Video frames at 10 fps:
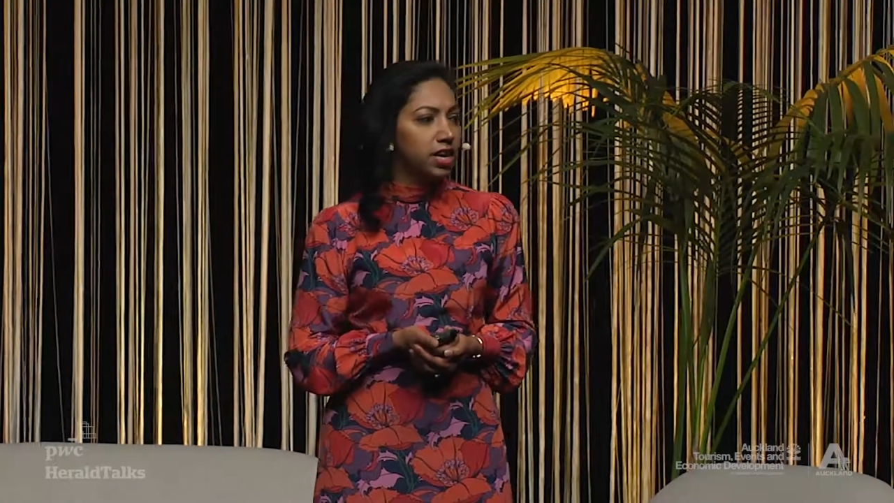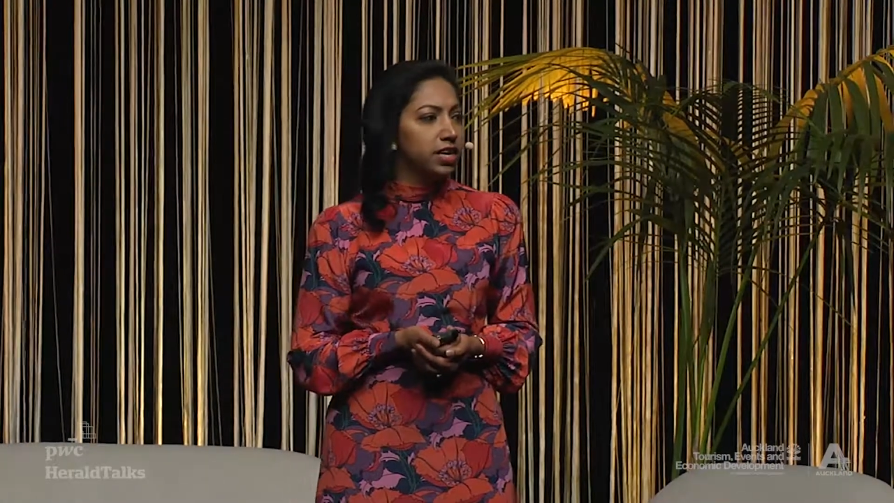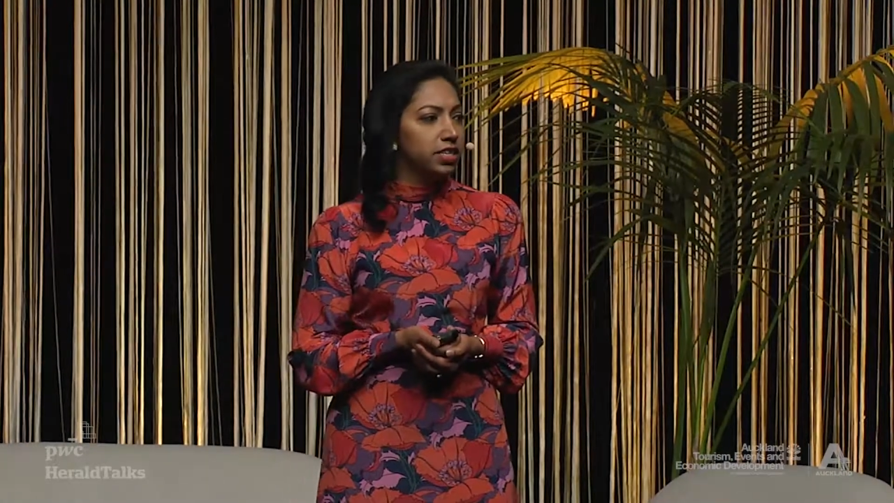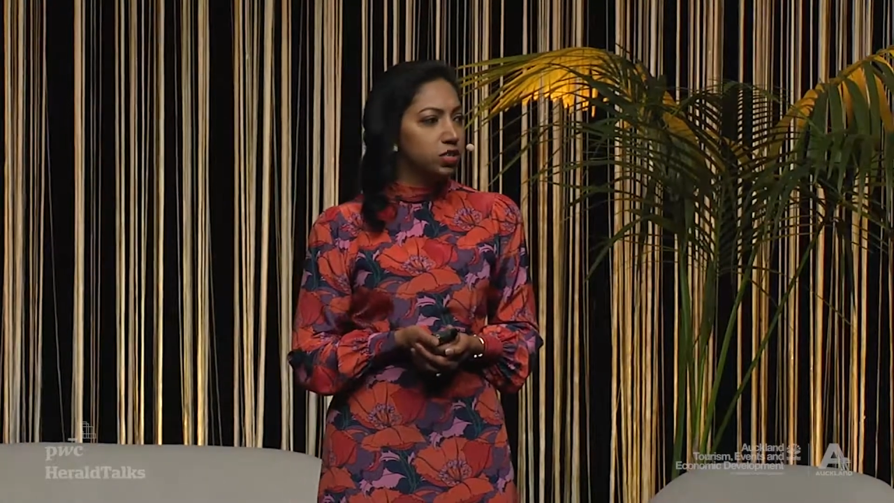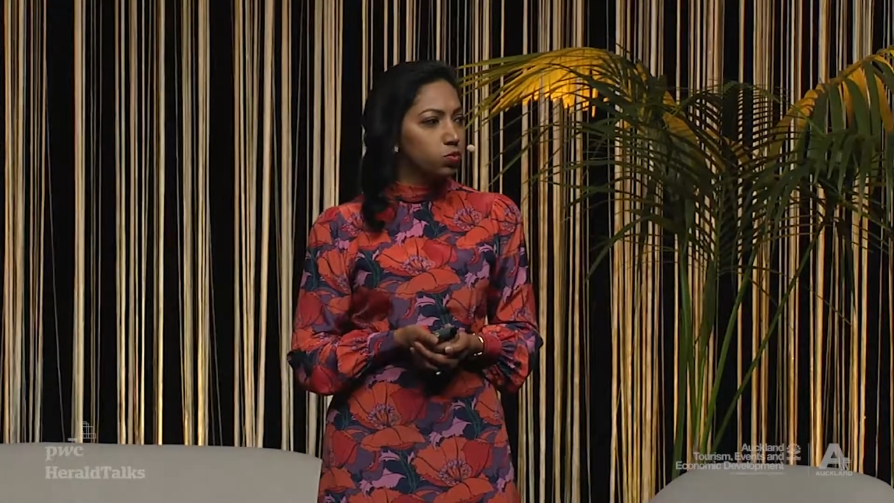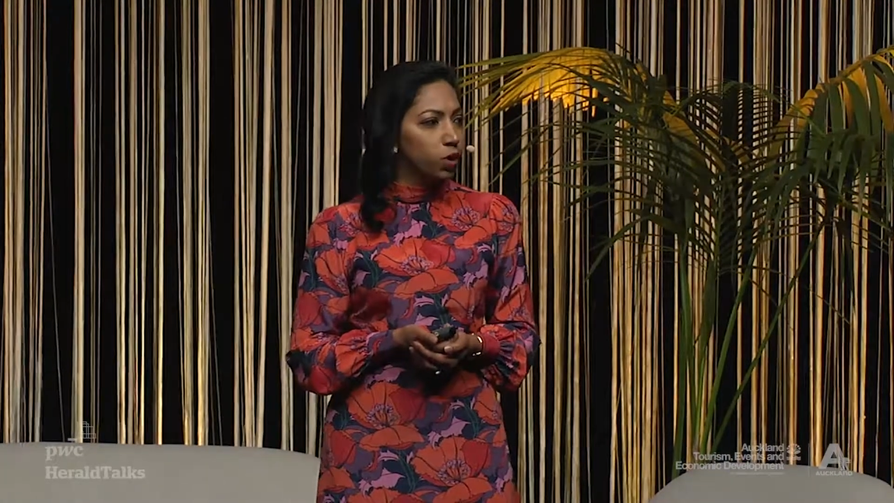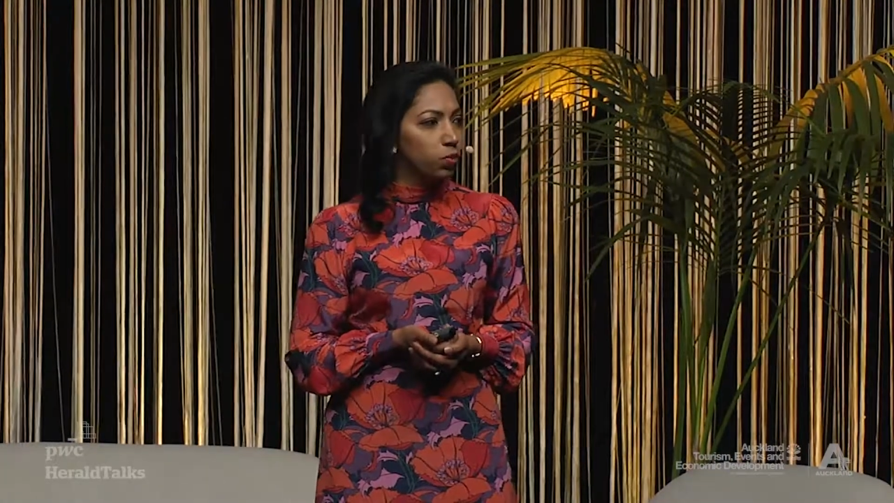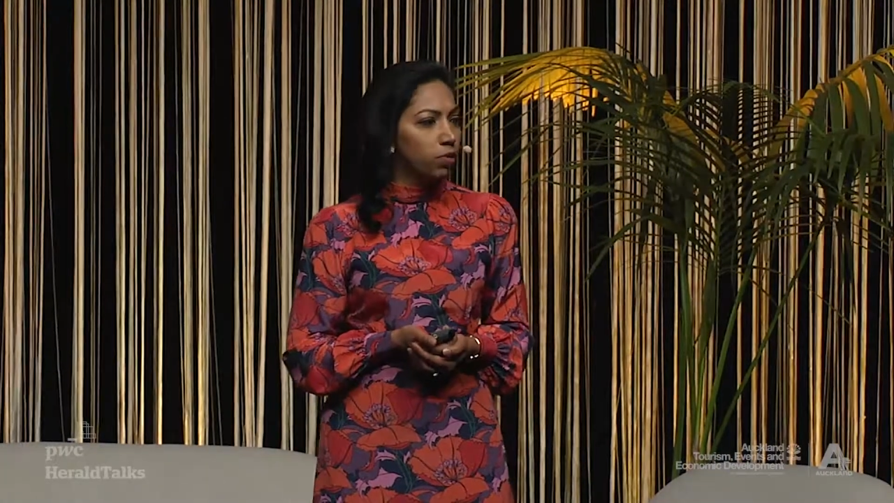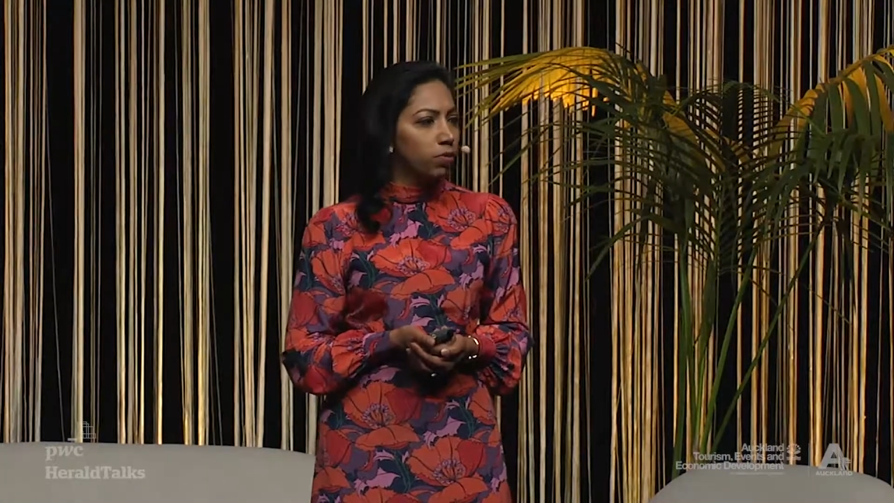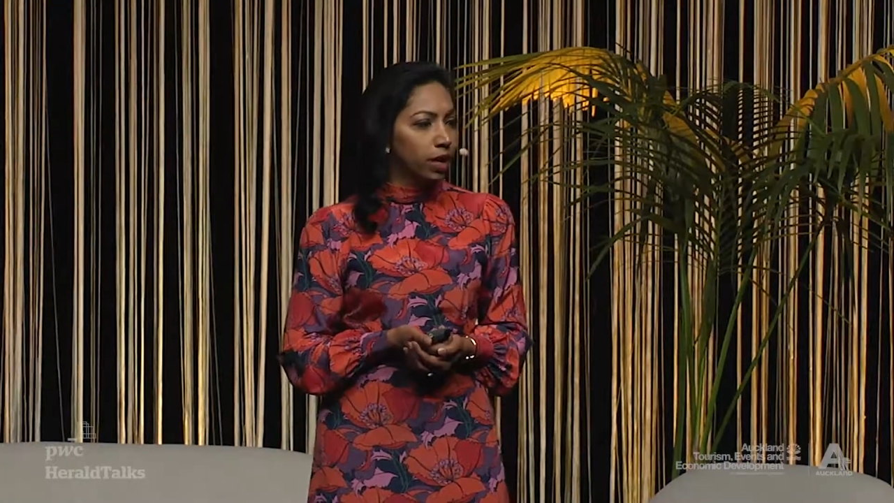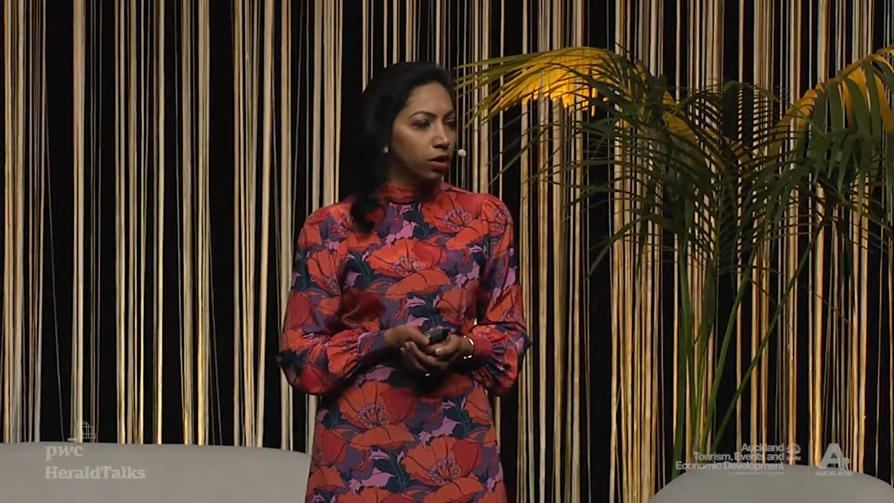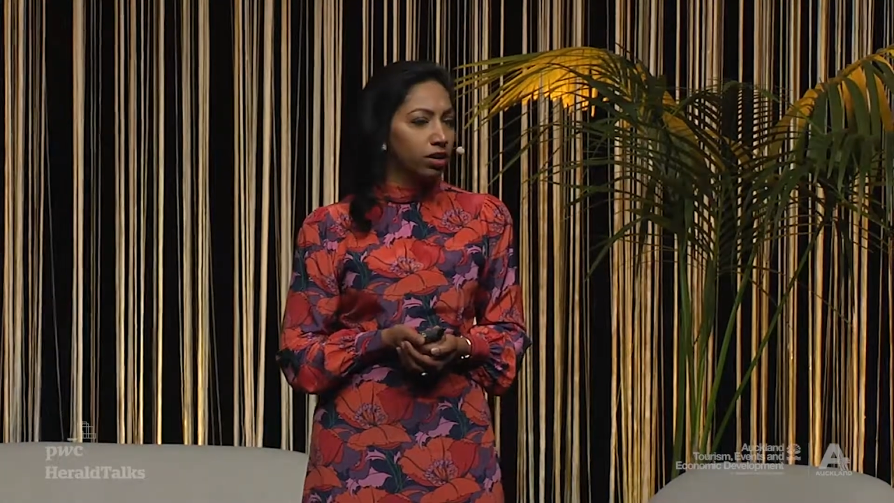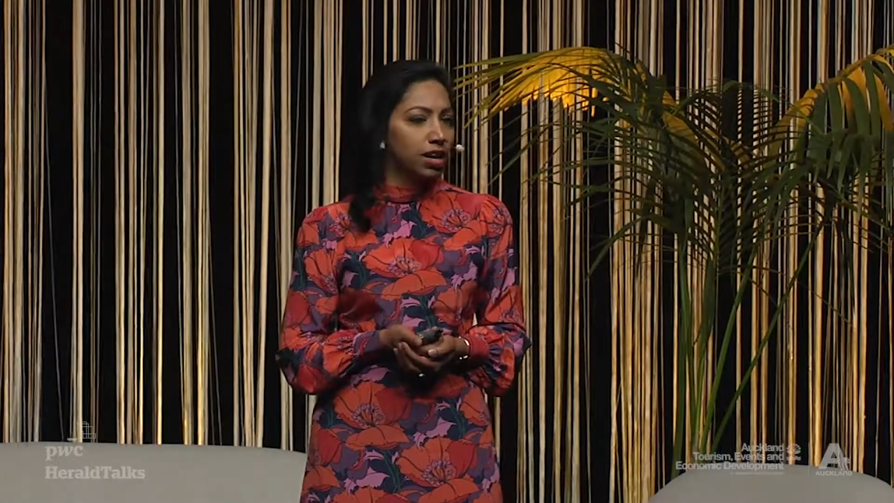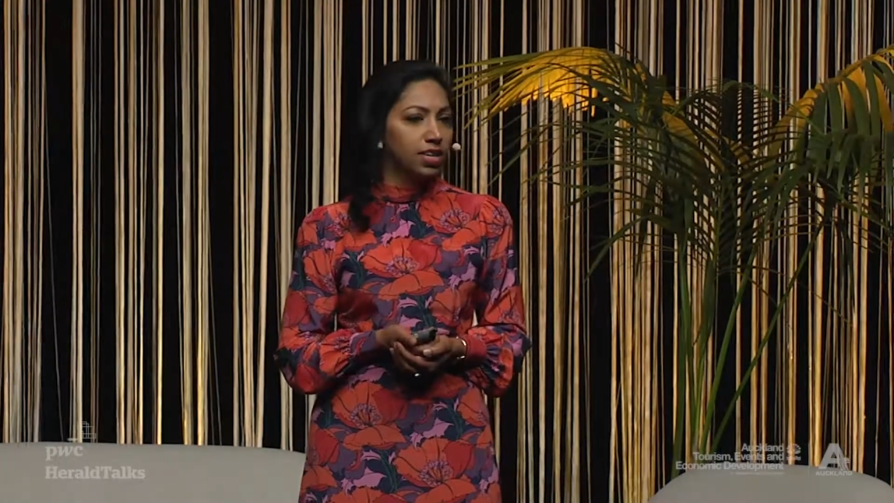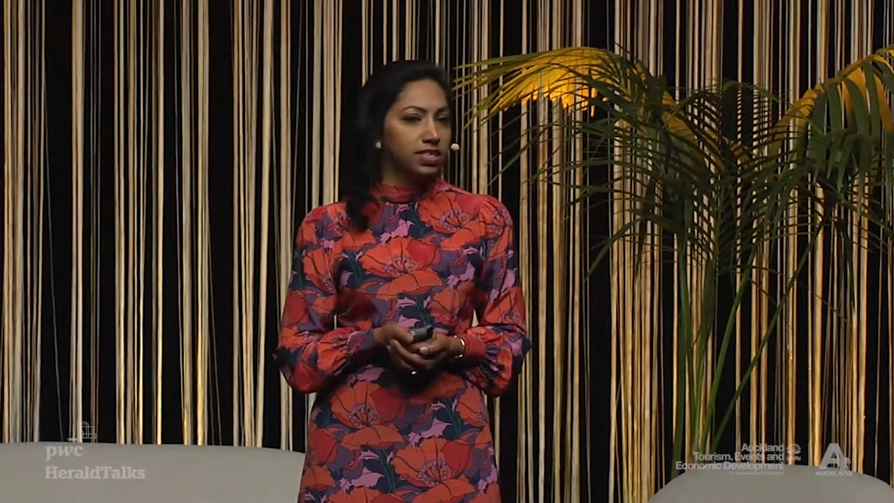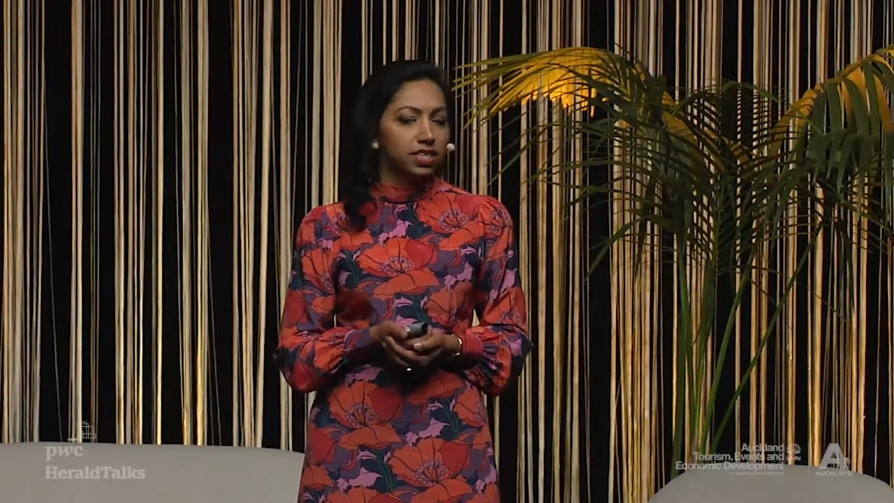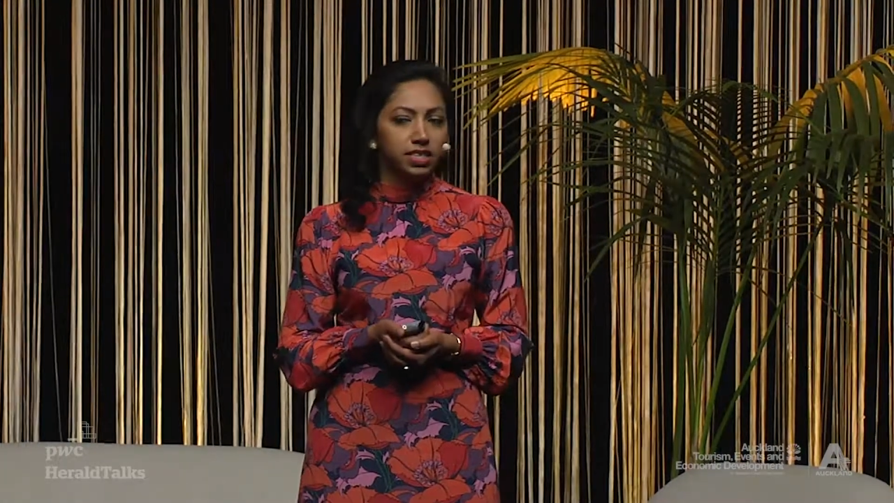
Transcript: It is when we recognize the